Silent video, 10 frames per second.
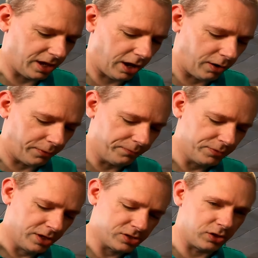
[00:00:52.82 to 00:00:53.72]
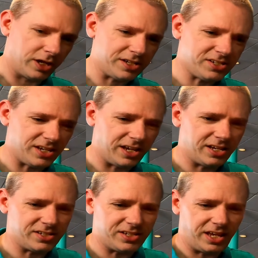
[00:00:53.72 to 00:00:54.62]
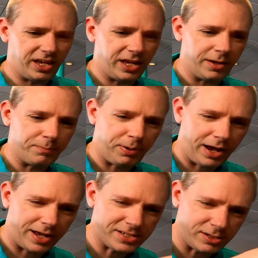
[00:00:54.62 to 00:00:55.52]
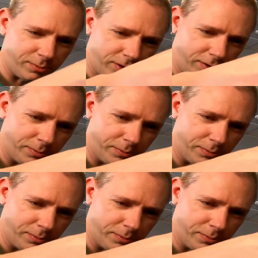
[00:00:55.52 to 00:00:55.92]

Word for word: No. So this is the Impossible